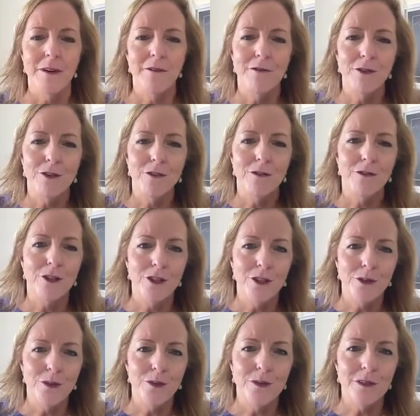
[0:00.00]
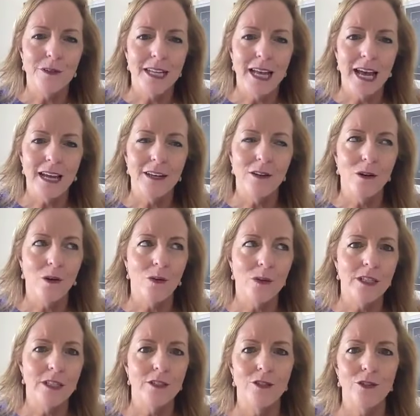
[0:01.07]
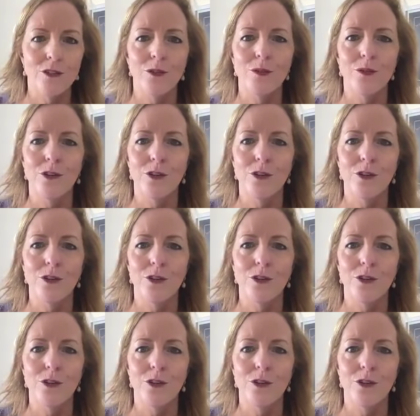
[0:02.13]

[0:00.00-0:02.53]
for you, not only to